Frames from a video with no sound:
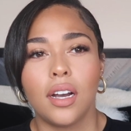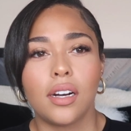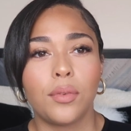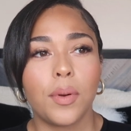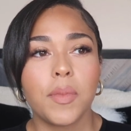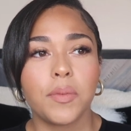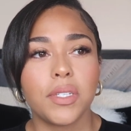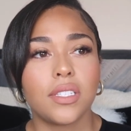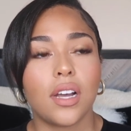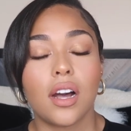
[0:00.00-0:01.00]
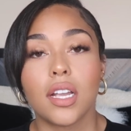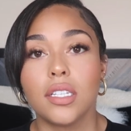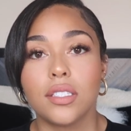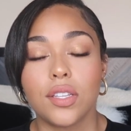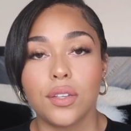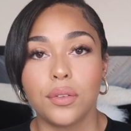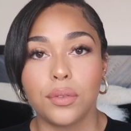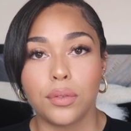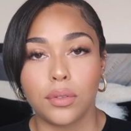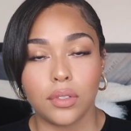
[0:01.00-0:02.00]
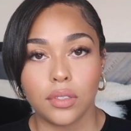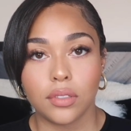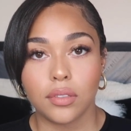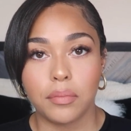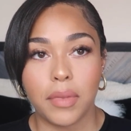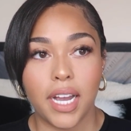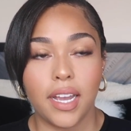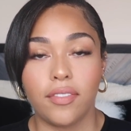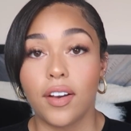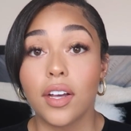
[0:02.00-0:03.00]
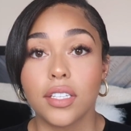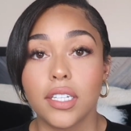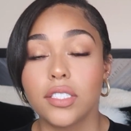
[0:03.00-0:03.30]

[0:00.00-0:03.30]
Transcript: a woman was talking to my father,